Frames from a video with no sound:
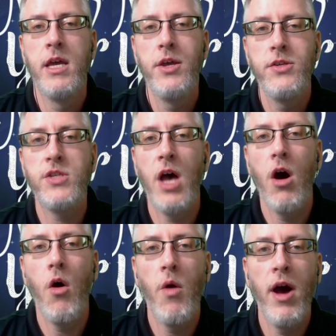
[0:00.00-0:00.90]

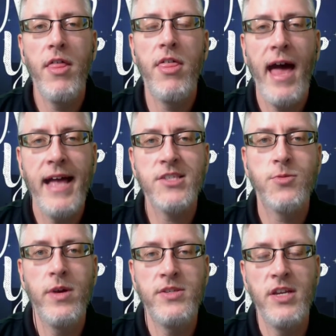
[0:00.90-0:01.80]
So that's
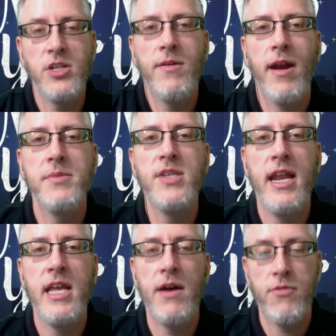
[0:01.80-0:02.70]
essentially what I'm
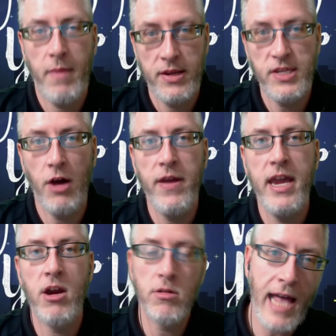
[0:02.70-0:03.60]
setting up for myself
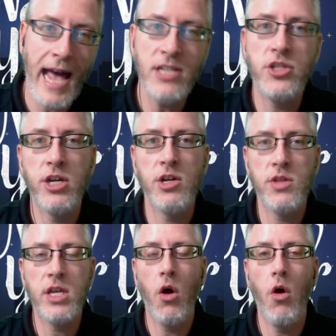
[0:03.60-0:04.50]
here. Last year, the
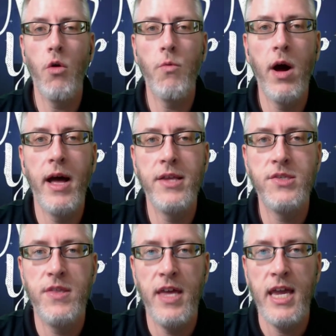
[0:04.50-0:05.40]
goal was
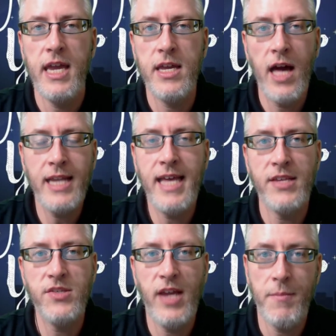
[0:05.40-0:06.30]
the
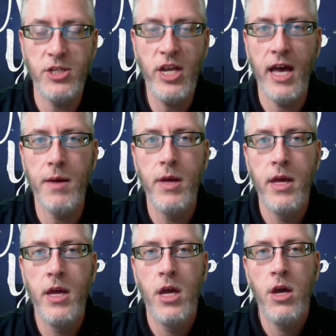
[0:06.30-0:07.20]
contest at my gym.
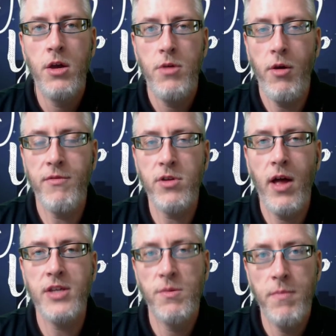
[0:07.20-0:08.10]
Whoever
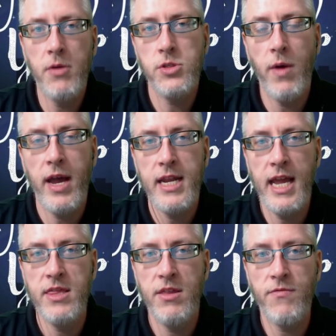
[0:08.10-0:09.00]
lost the most weight
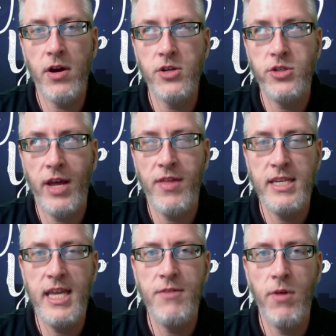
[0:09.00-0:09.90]
in the first, I think,
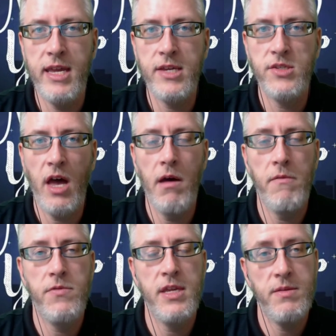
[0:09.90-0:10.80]
10 weeks
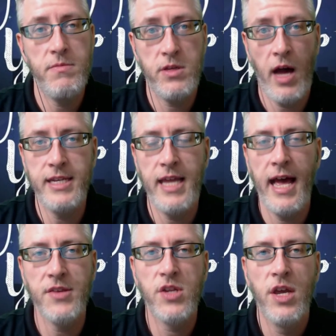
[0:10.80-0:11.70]
of the
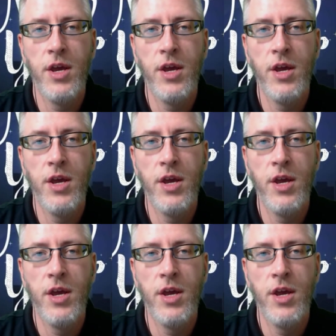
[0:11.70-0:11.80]
contest